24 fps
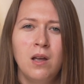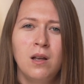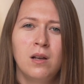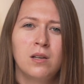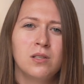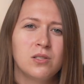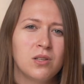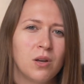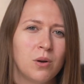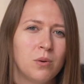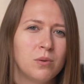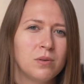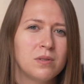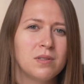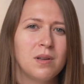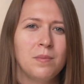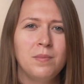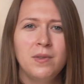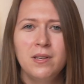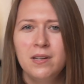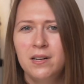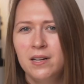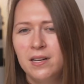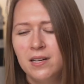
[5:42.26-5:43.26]
So
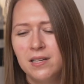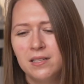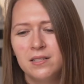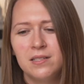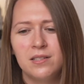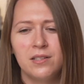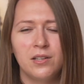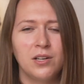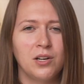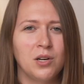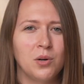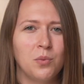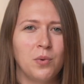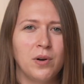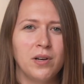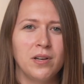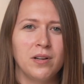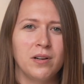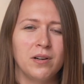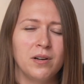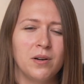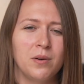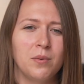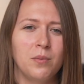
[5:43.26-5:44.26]
something to consider when
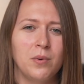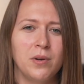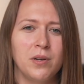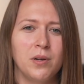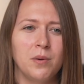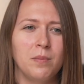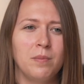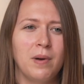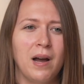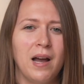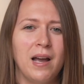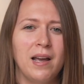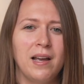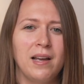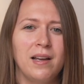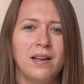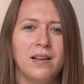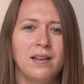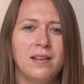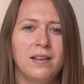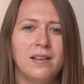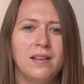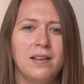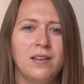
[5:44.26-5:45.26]
you're buying
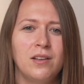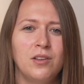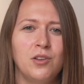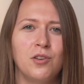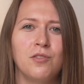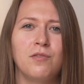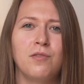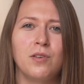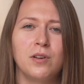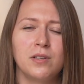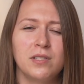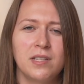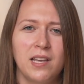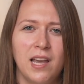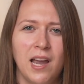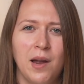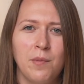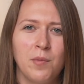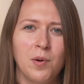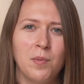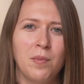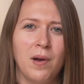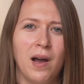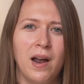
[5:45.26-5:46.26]
your first
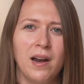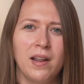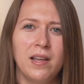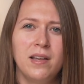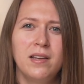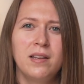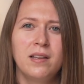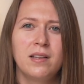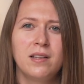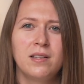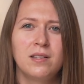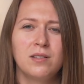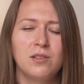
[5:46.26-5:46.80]
camera body.